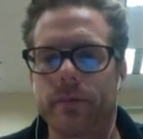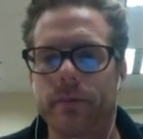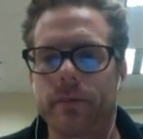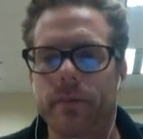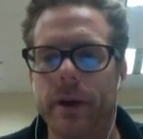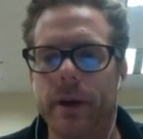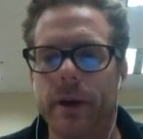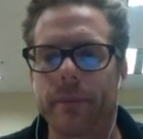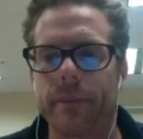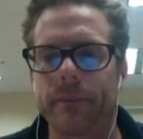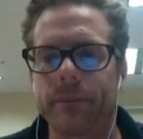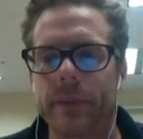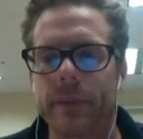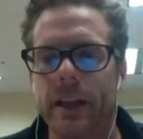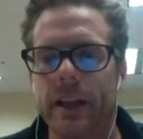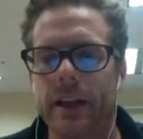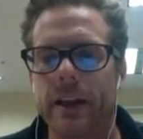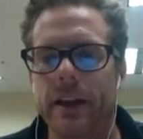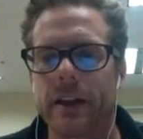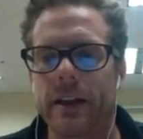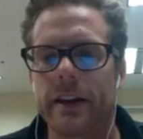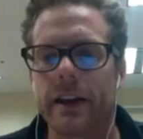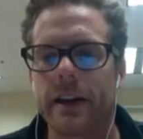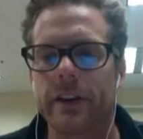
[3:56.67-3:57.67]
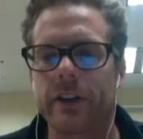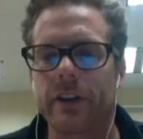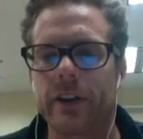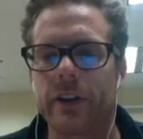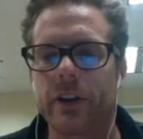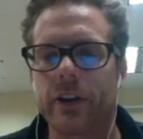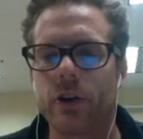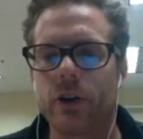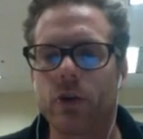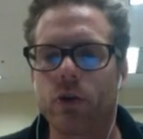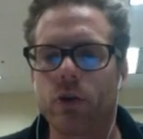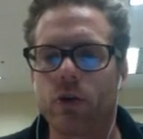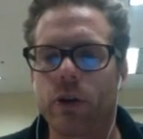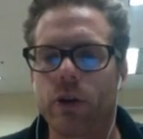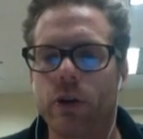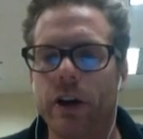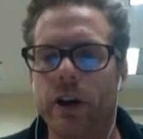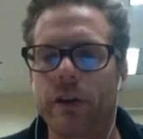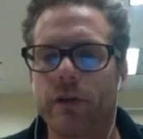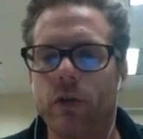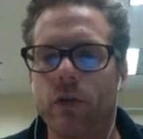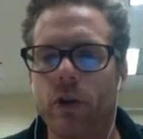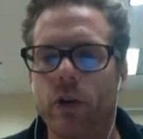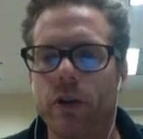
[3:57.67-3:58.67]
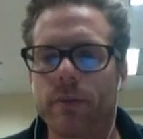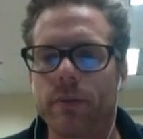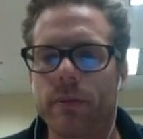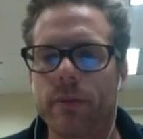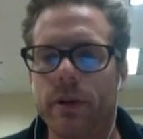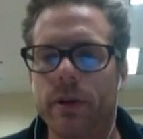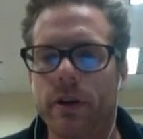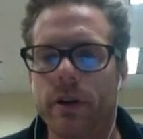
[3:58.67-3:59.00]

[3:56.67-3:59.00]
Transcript: Bam. Next thing to do, create form.